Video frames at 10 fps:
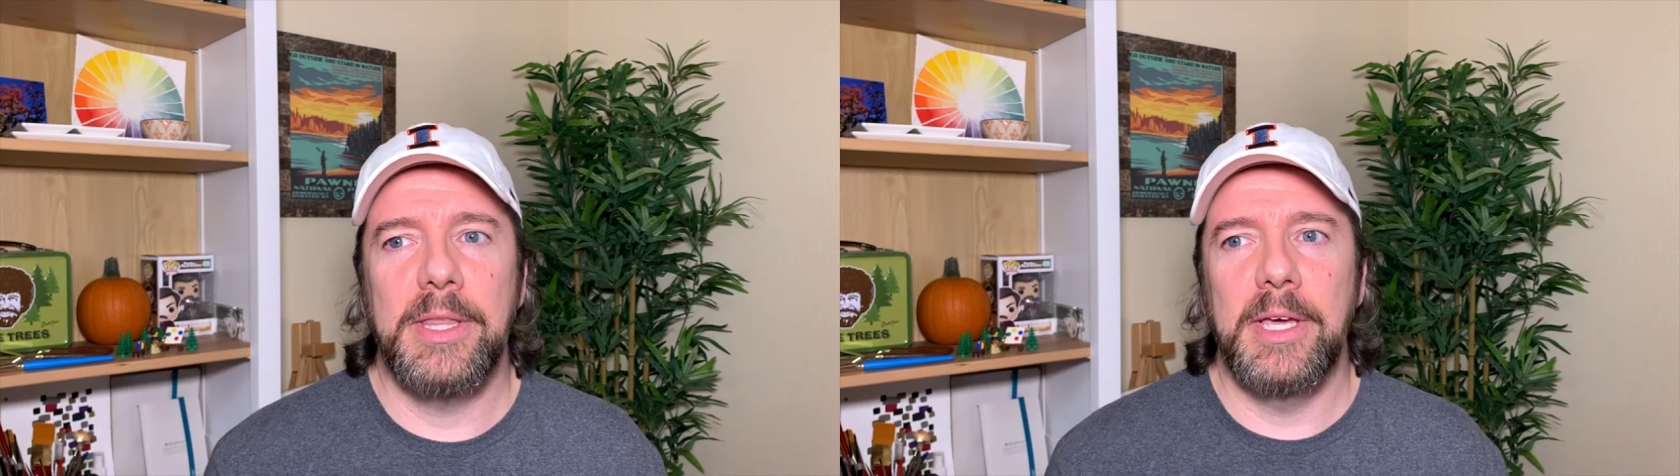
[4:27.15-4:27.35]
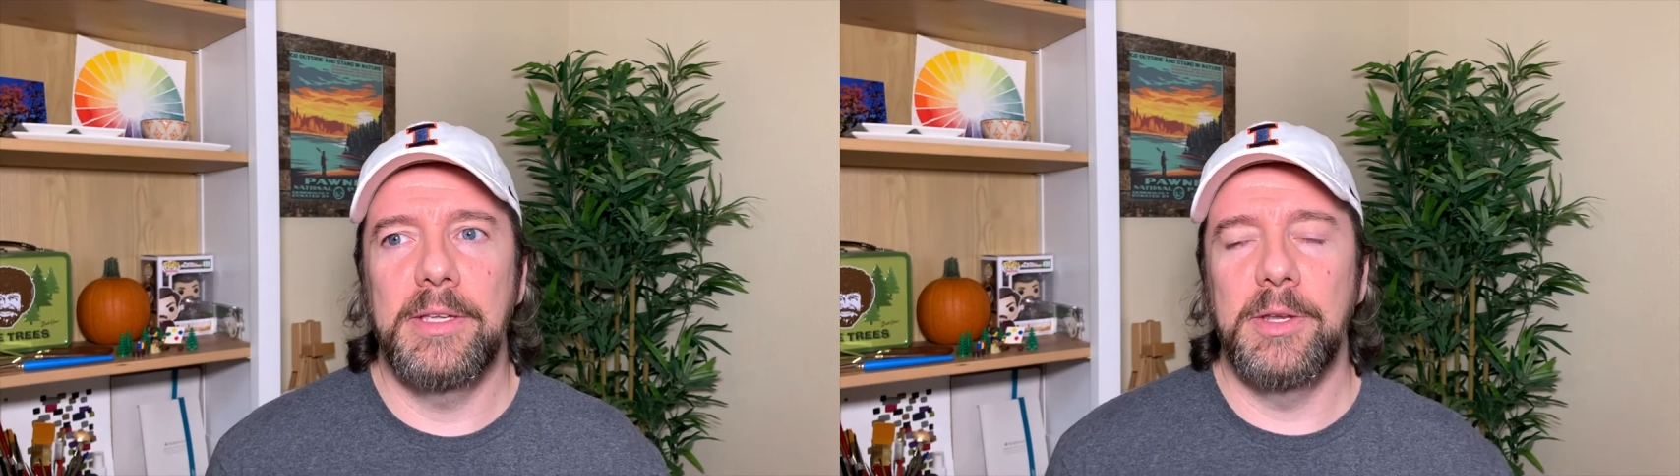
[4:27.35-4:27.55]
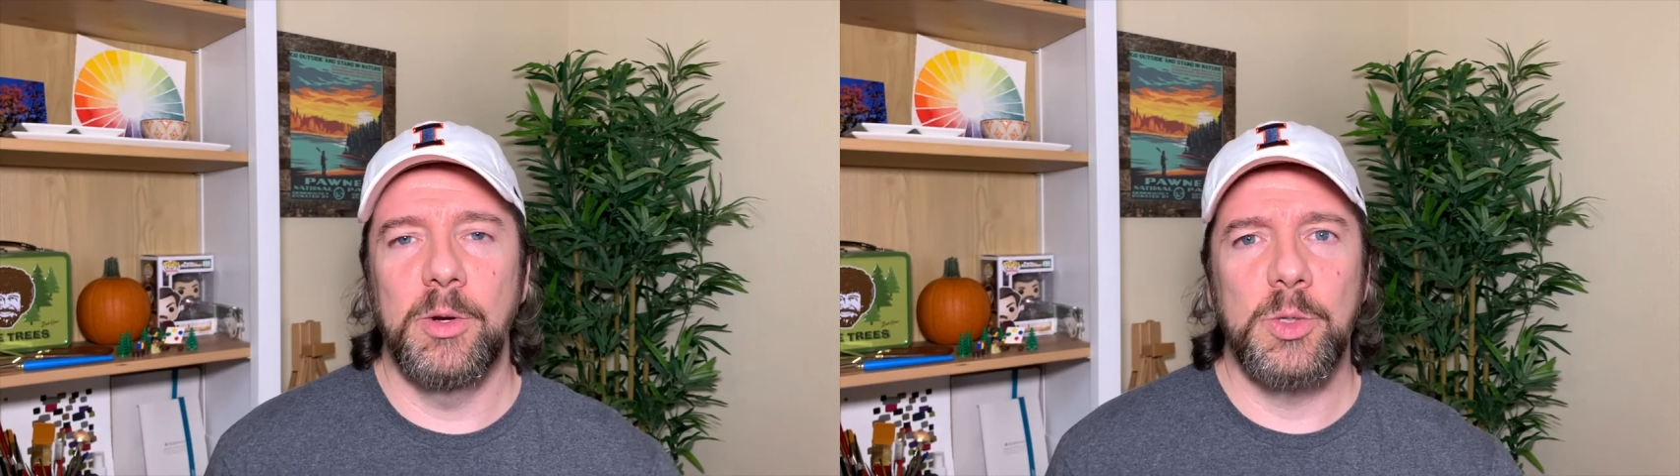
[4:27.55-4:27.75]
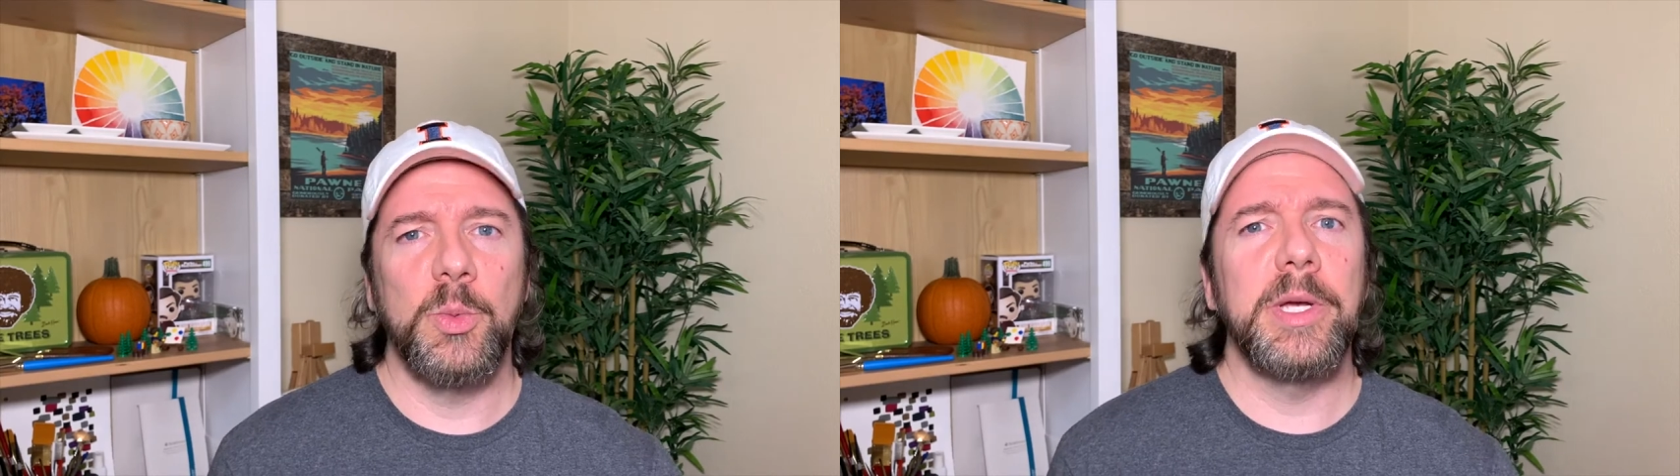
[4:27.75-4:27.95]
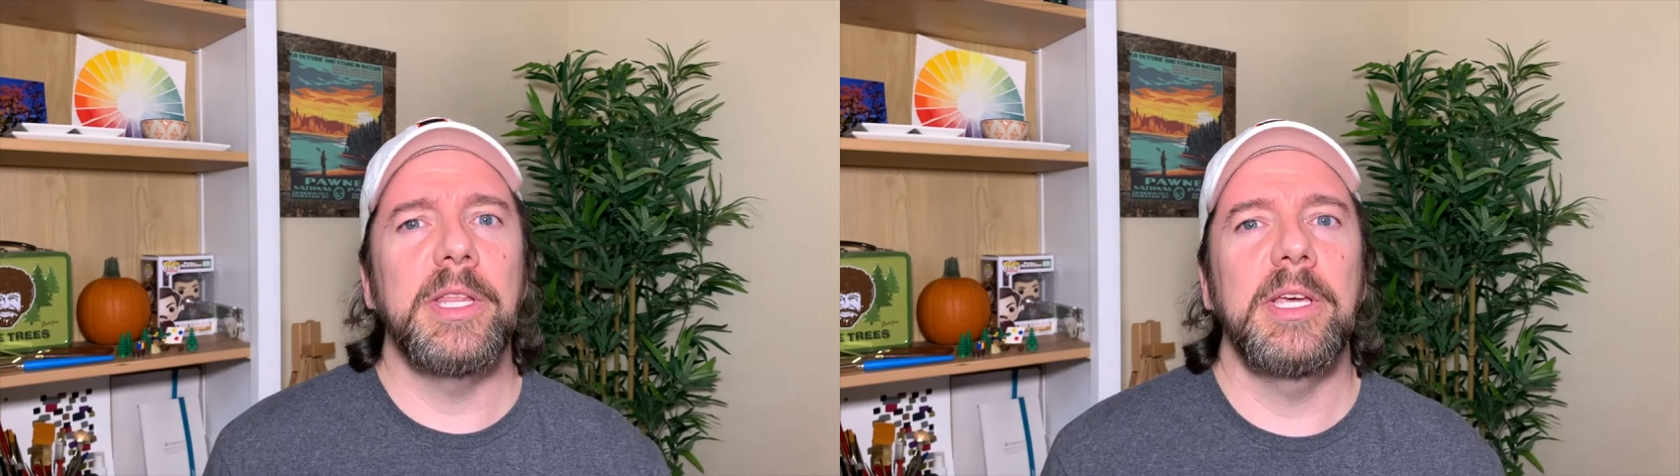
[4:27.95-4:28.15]
that, you know, is
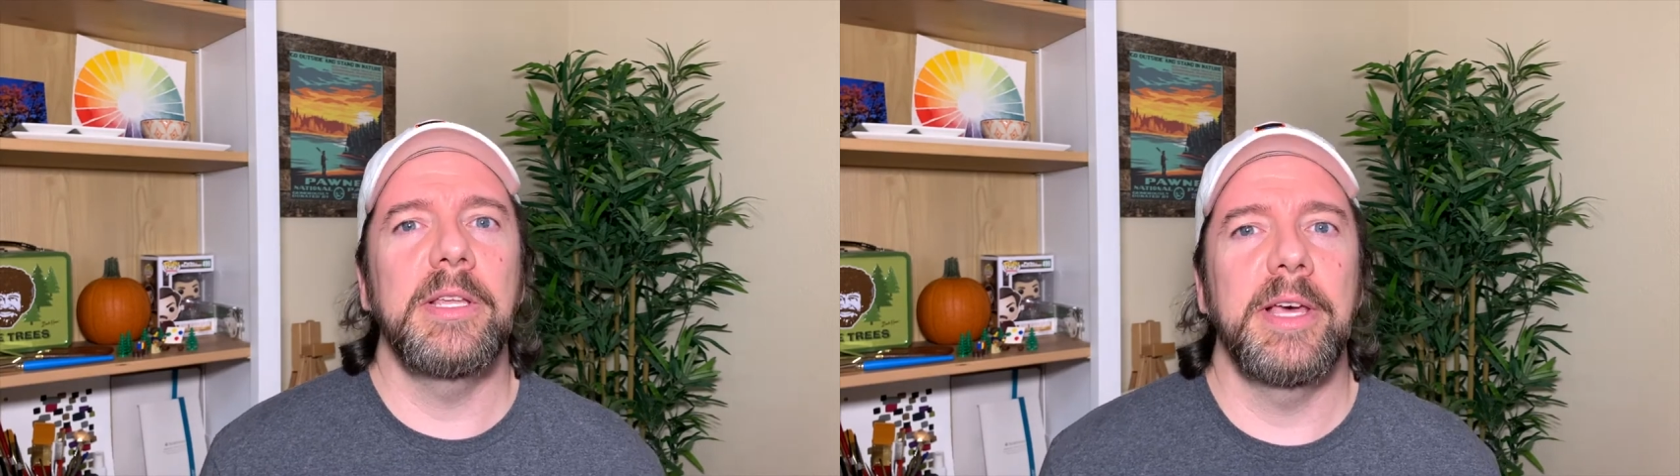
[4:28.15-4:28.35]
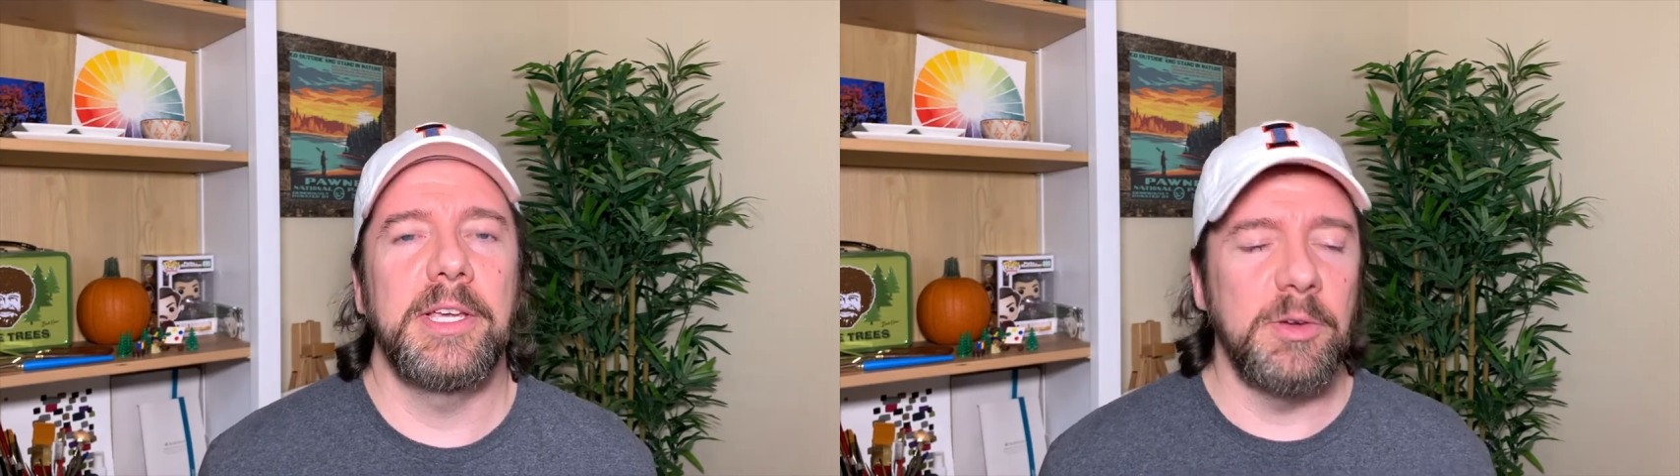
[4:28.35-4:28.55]
really, like,